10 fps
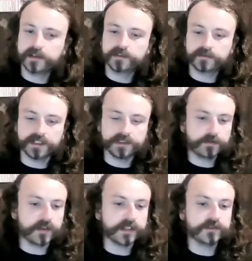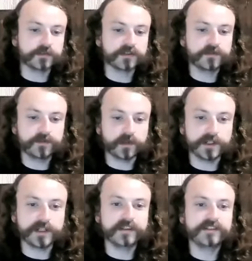2020, George
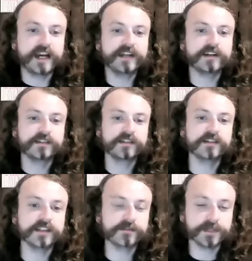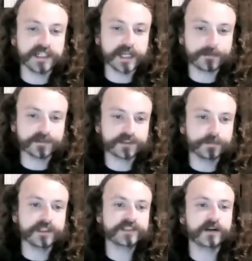Floyd died under the knee of Minneapolis
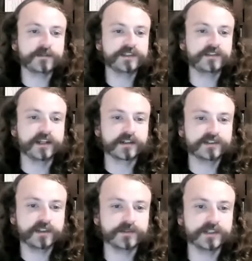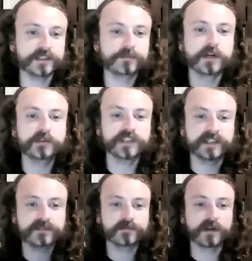police officer Derek Chauvin, and
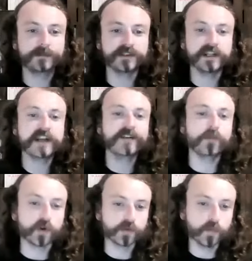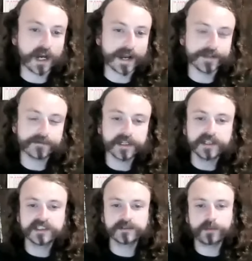protests erupted worldwide.
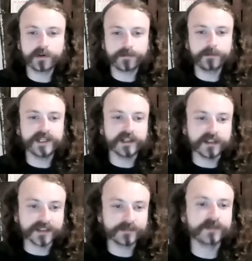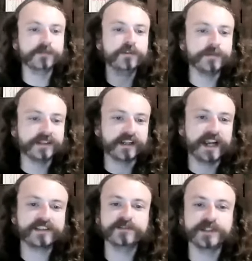Support for BLM, the movement that
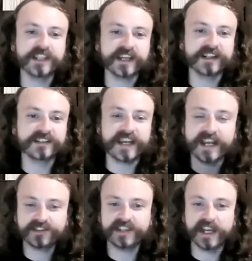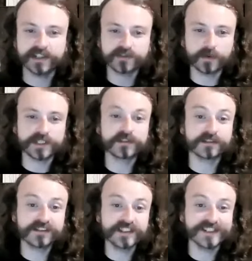actually began as a hashtag in
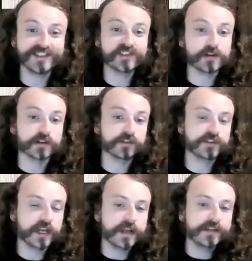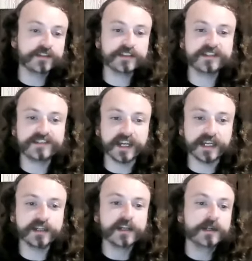2013, surged. To this
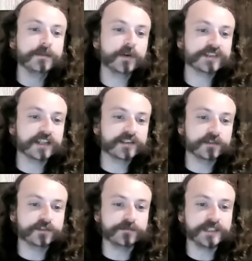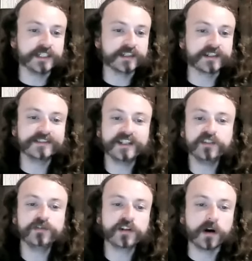day, posts on social media
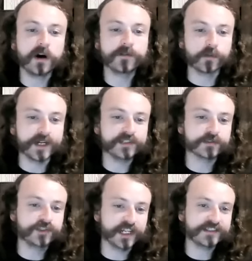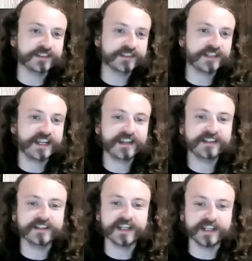continue to call for racial justice and
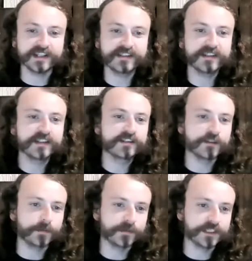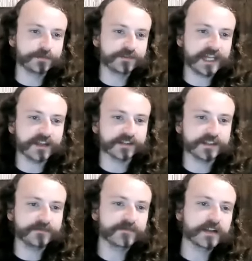an end to police
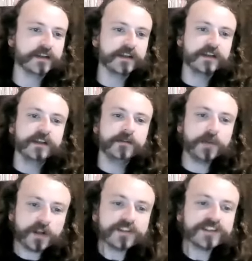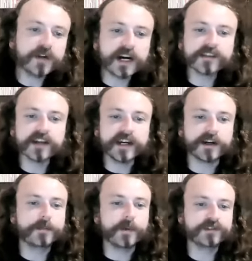brutality. But also online
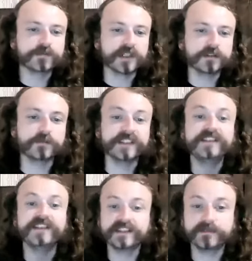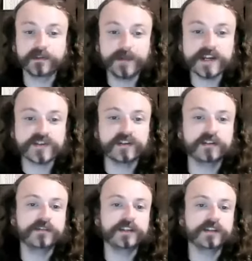are posts riddled with disinformation,
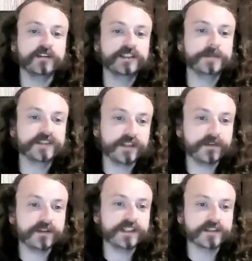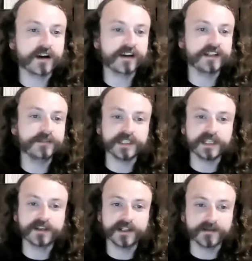including those specifically targeting
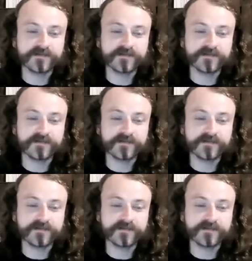BLM.